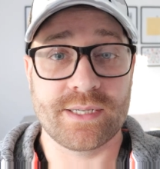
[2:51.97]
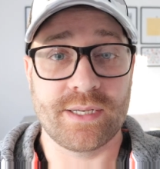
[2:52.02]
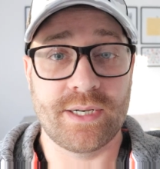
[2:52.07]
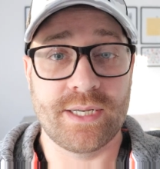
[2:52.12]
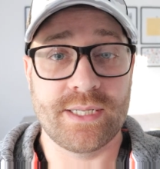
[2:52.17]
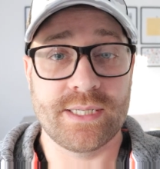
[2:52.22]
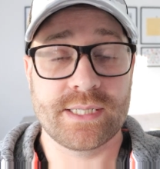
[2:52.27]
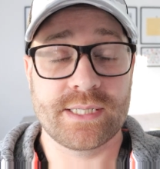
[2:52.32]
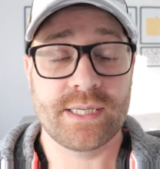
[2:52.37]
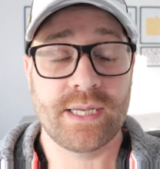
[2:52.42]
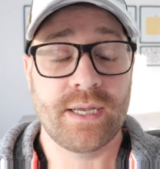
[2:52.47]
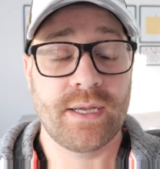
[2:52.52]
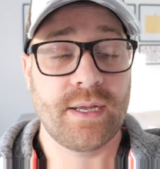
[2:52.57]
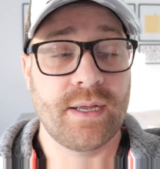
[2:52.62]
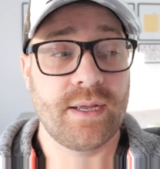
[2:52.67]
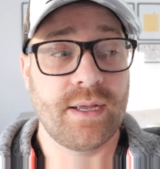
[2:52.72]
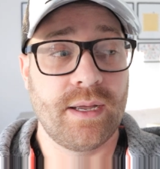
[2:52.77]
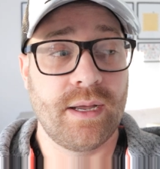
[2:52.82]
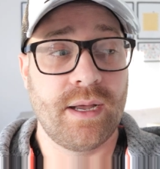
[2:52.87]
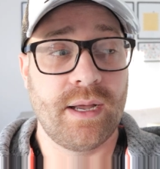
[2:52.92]
Science,
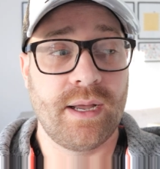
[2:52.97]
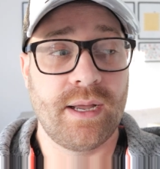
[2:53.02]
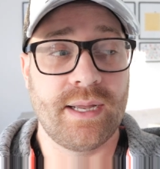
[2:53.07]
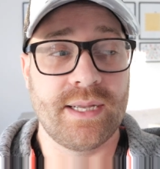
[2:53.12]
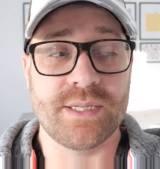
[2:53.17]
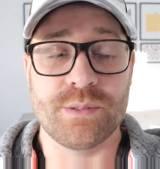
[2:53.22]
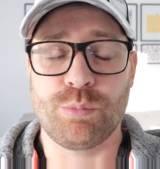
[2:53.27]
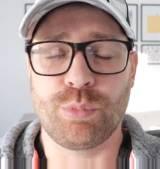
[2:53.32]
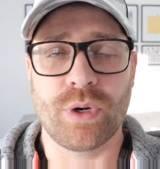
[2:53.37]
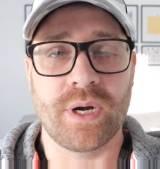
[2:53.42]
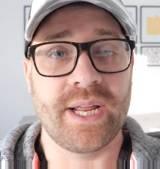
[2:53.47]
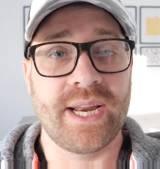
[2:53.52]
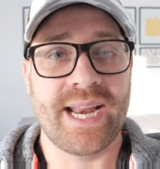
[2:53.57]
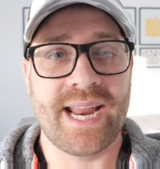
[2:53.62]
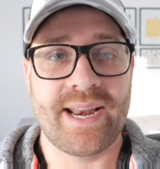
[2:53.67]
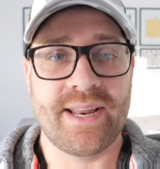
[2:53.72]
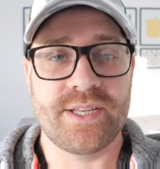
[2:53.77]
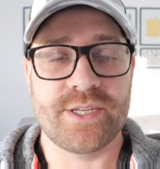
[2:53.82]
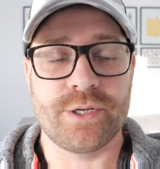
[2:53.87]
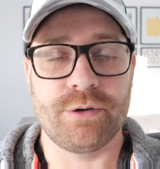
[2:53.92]
is a brilliant
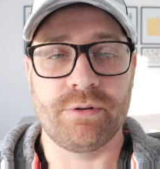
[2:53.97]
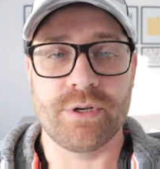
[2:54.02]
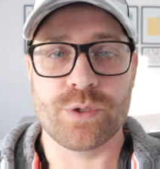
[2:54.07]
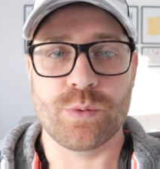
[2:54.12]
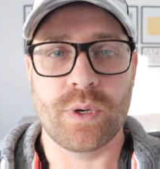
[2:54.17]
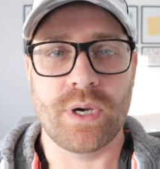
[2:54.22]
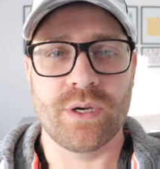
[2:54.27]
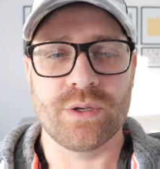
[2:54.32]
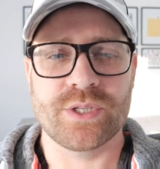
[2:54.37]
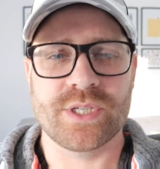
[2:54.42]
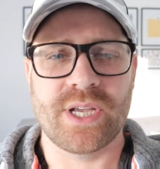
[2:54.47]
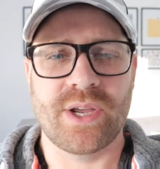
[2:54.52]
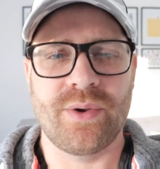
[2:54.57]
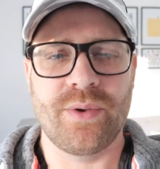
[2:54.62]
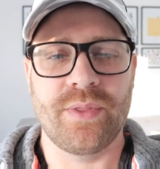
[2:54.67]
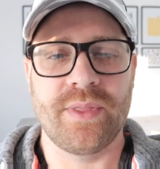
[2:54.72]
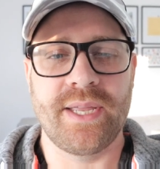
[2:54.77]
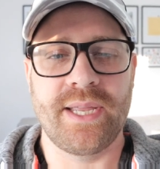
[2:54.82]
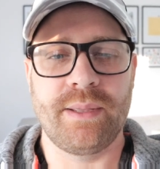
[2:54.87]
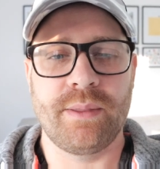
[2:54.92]
editor as well. So
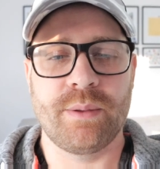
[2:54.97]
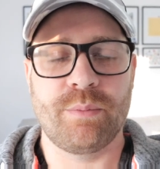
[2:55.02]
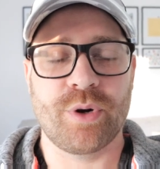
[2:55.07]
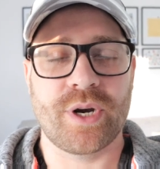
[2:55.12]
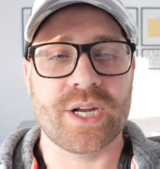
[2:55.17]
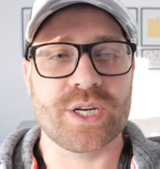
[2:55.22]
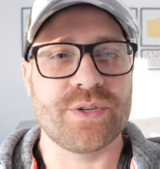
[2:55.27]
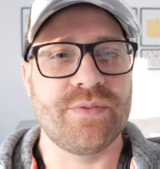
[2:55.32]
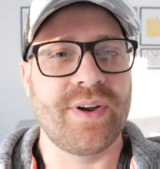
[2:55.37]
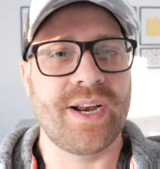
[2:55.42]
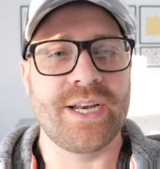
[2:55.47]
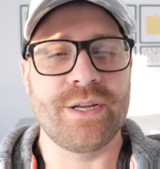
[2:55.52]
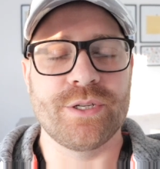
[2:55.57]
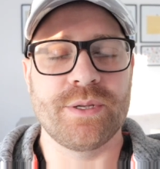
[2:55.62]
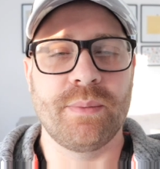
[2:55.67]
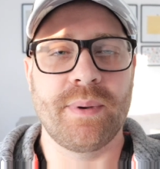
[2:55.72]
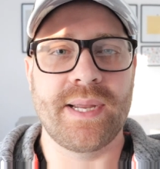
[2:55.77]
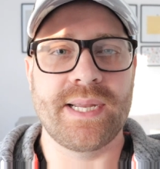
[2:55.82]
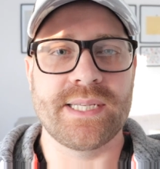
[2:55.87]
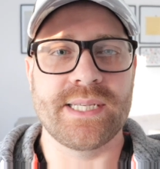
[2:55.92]
the production value is
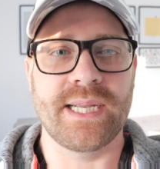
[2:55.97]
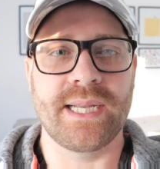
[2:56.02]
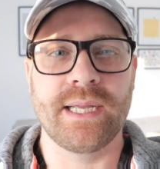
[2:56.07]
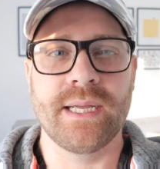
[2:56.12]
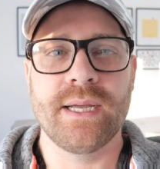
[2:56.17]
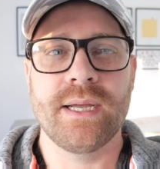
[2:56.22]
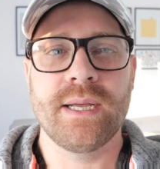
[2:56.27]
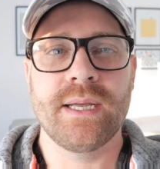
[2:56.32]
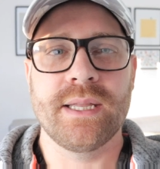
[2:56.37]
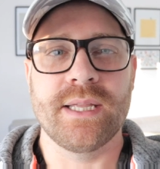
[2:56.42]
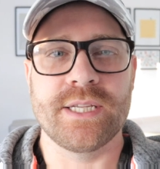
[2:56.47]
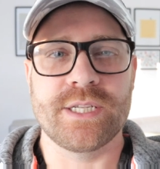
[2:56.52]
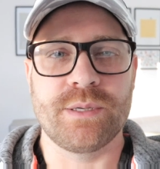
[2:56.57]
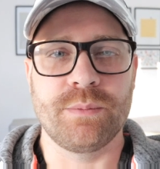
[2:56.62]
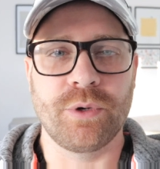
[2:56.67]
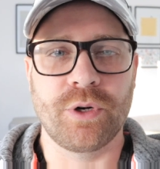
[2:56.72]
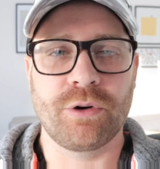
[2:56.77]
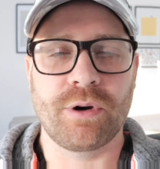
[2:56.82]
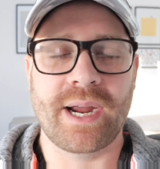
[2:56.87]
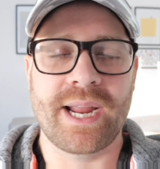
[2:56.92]
amazing. There's
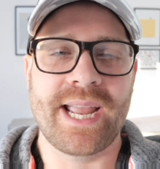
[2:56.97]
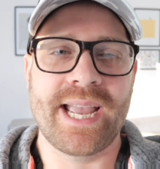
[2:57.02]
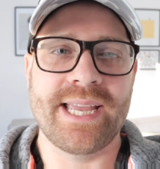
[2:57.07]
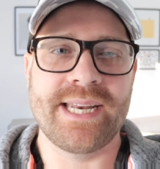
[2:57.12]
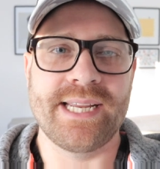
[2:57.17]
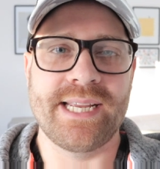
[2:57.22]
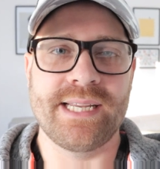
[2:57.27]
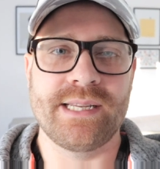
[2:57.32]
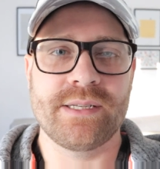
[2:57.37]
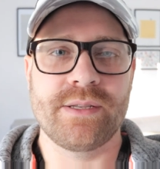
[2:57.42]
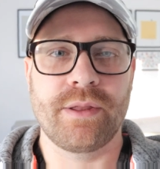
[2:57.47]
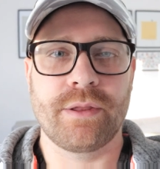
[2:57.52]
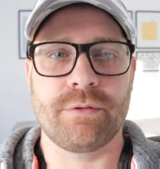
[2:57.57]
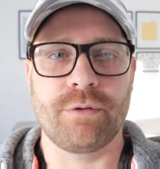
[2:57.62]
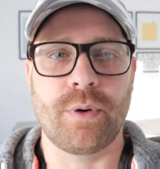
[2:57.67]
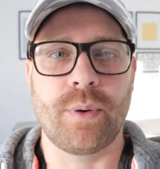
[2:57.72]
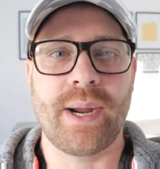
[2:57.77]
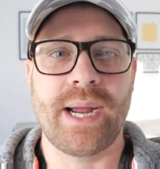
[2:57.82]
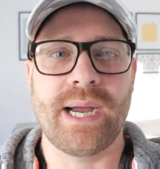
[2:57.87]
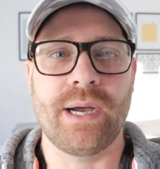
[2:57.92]
some great edit
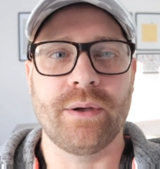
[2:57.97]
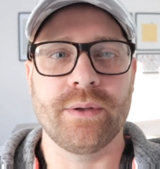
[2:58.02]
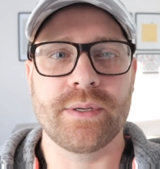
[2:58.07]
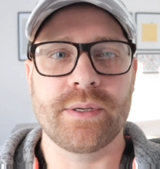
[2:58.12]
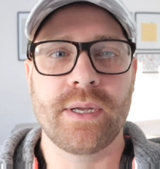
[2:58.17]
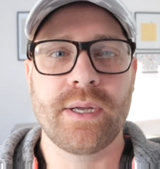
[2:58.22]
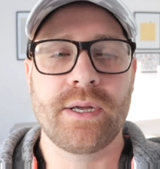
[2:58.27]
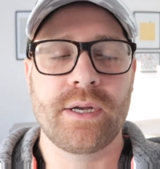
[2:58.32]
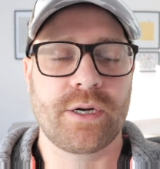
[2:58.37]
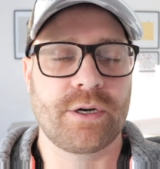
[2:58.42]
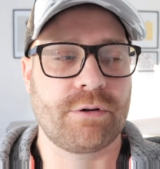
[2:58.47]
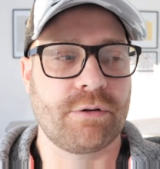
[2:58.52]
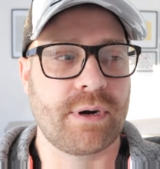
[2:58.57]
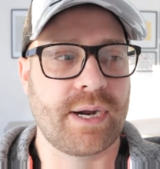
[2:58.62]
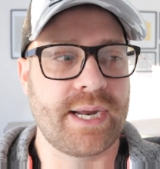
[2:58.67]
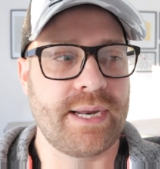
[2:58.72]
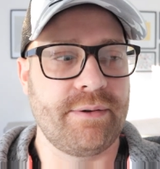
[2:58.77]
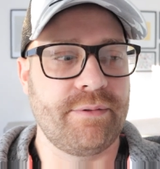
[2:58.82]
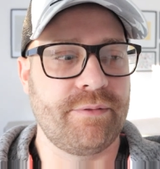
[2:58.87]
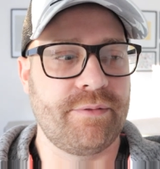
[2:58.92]
throughout,
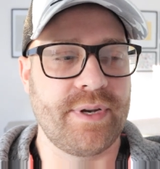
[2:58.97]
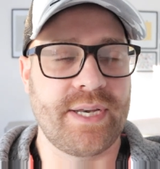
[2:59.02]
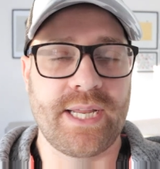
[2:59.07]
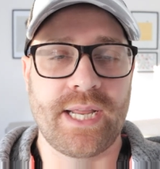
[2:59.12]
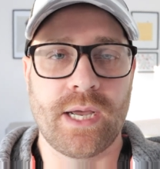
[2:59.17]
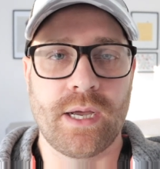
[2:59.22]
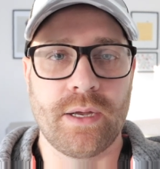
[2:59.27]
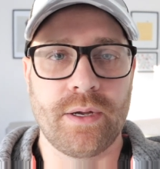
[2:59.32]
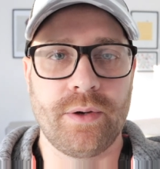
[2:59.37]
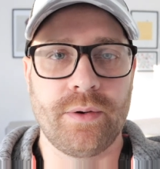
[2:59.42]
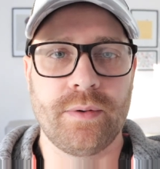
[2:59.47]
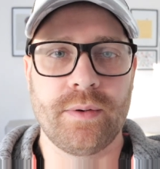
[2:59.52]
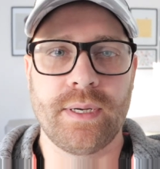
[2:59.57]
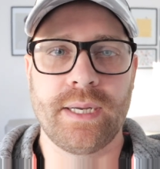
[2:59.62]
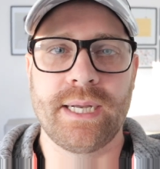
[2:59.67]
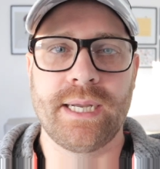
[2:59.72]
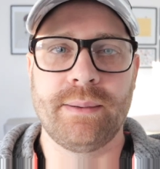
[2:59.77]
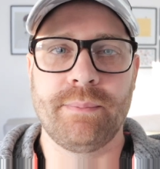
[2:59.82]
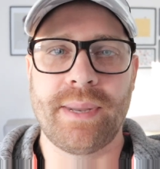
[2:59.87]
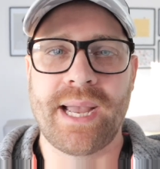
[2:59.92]
great video
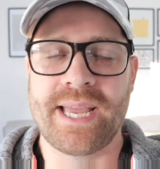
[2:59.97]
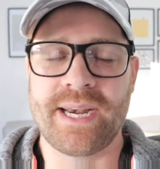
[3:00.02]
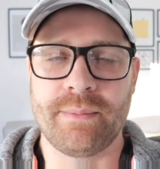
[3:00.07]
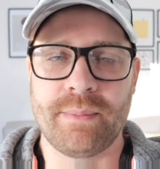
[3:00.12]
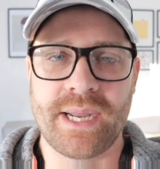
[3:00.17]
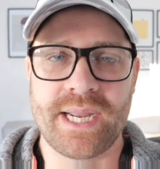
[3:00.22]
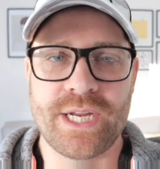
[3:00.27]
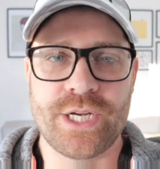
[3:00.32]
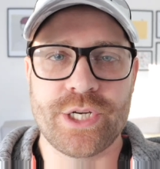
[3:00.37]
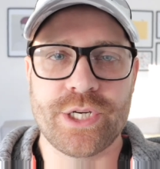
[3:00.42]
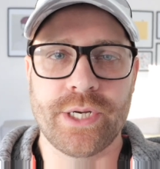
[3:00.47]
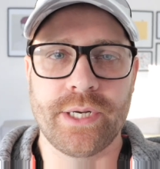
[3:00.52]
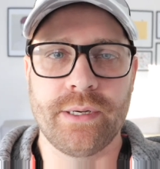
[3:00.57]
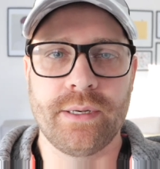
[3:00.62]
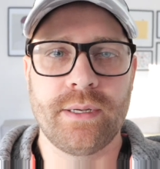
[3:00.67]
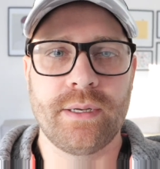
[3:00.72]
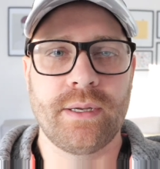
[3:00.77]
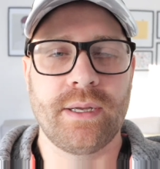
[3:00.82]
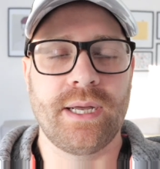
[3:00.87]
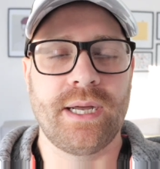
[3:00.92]

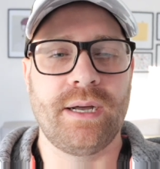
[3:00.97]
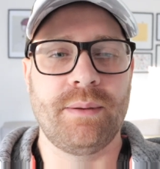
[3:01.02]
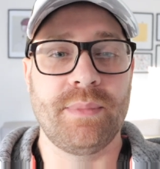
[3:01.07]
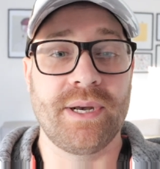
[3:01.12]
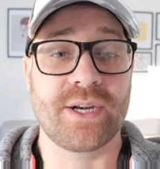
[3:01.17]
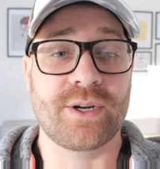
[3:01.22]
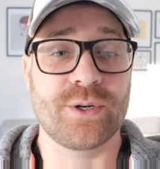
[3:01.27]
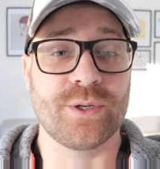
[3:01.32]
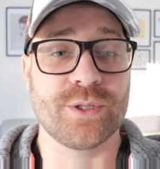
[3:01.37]
animation, and of